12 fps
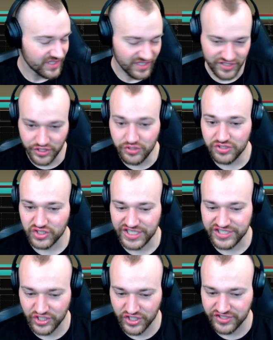Usually
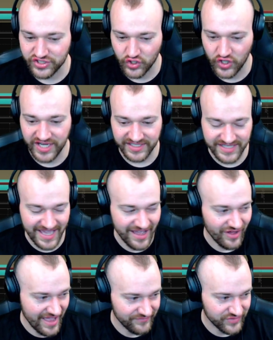during the trading day, I'll
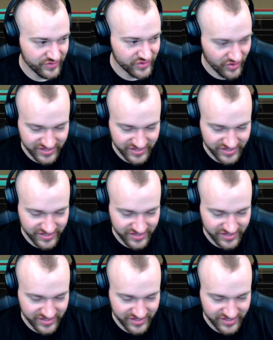have those all